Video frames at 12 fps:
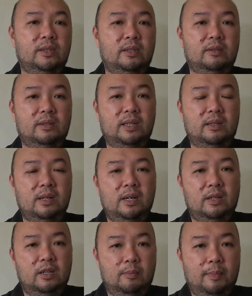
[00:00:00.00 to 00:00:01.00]
You know,
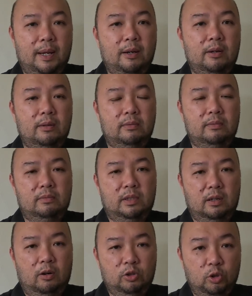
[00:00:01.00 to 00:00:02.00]
it might not,
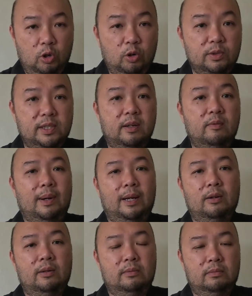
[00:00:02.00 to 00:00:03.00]
the auto closing
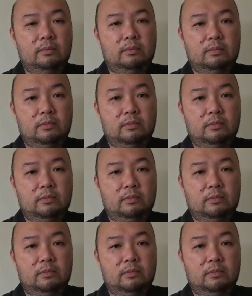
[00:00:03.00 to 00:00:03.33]
might not